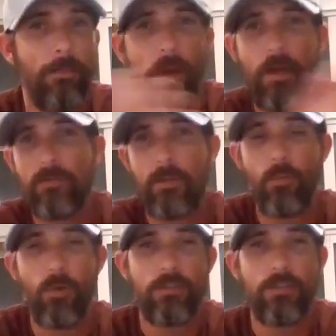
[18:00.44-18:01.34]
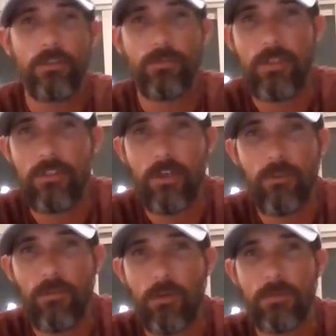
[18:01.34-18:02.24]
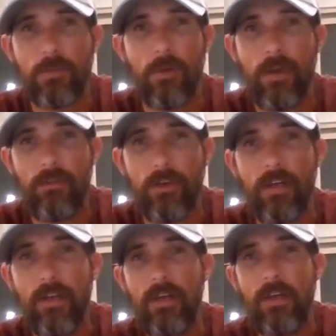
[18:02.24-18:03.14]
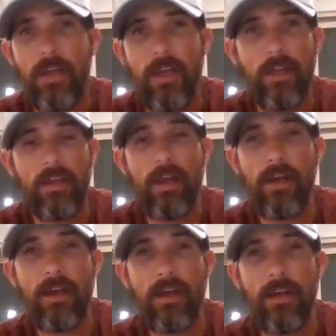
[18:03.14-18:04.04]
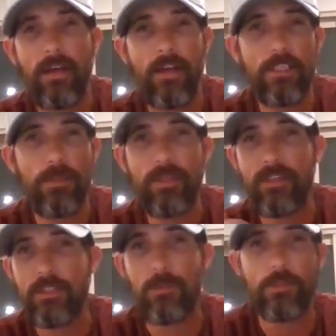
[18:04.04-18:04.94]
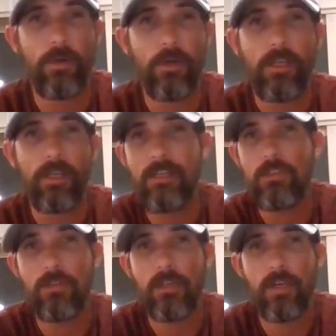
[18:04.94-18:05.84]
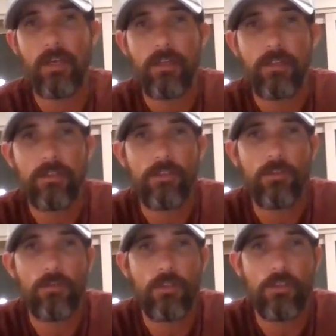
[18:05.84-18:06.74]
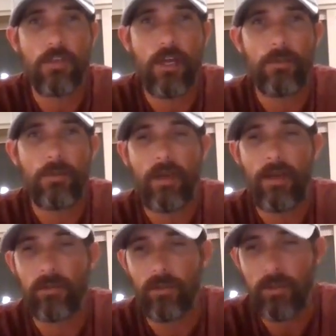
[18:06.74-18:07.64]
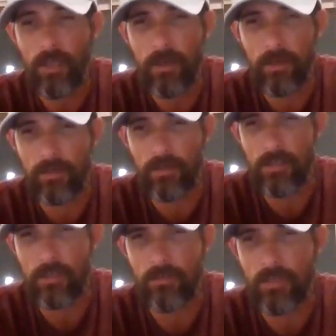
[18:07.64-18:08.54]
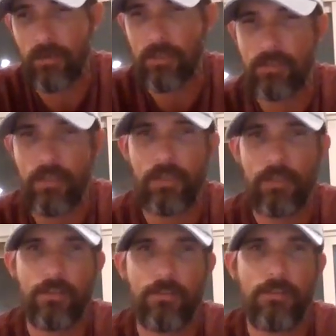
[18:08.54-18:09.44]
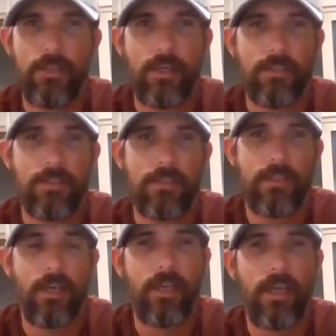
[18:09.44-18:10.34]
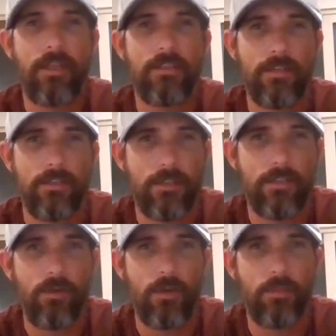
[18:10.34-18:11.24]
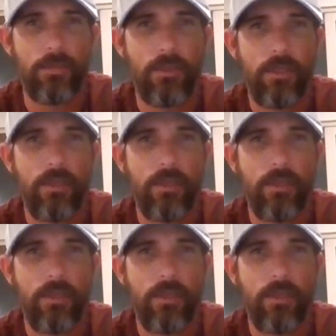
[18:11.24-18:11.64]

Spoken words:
I bought from 1, 2, 3 Shelfcorps or wherever. And I spent this much money. I need you to do your job. I look at it on the Secretary of State in 2 seconds. I say, I can't touch this corp.